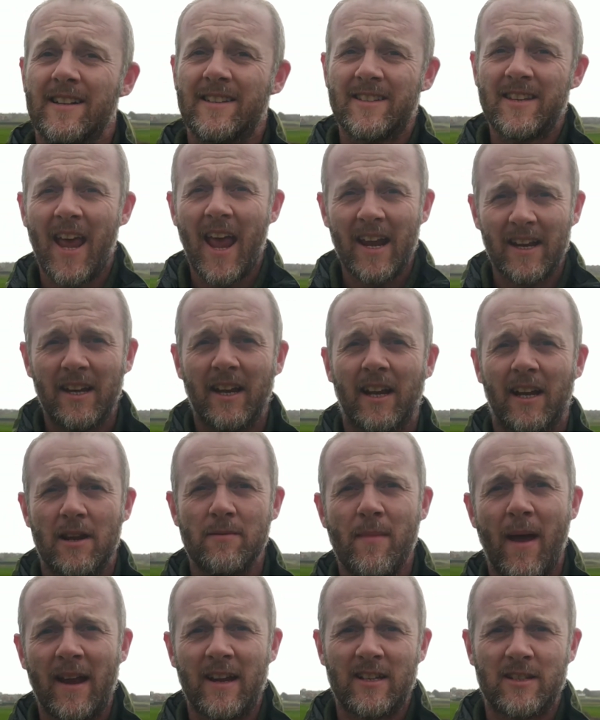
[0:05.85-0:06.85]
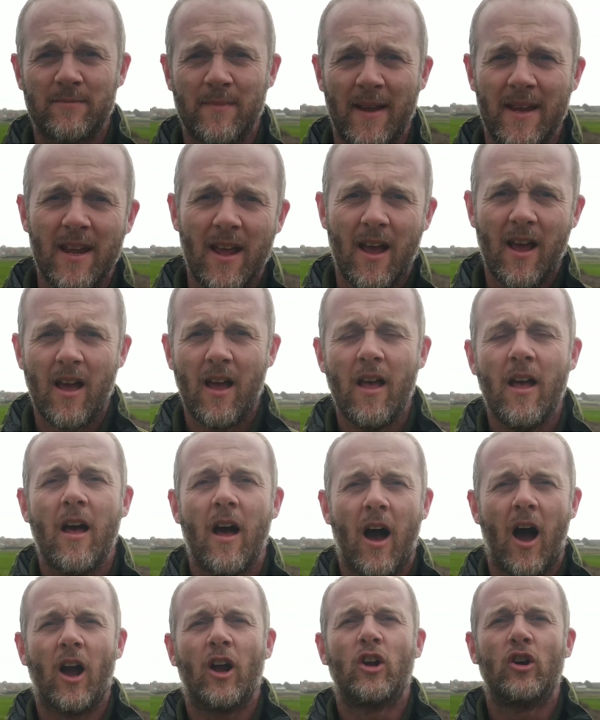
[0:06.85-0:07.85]
technically makes me
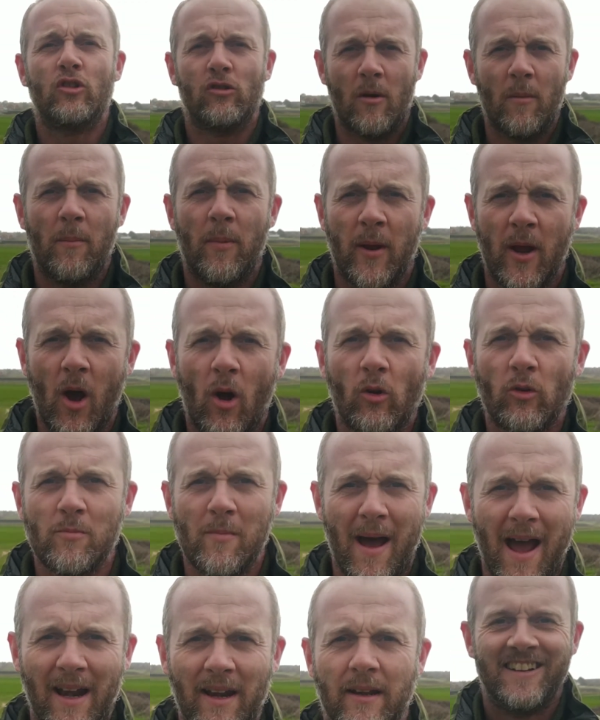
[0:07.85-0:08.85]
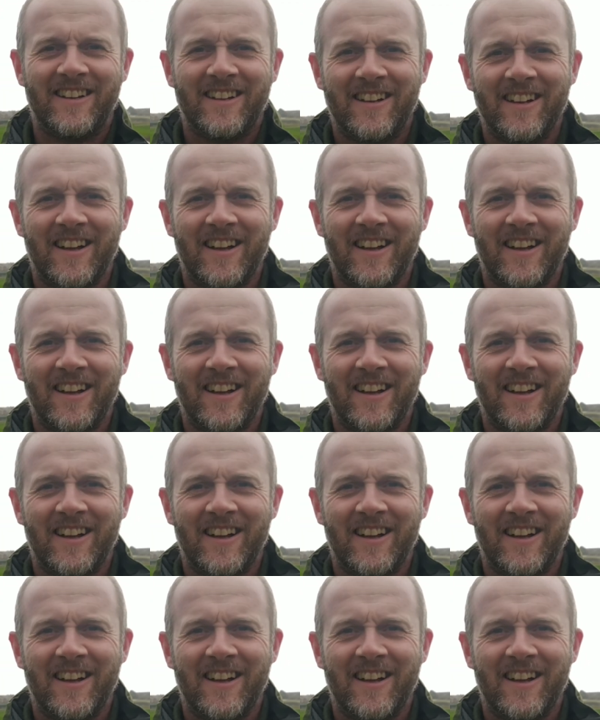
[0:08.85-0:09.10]
a grumpy old man.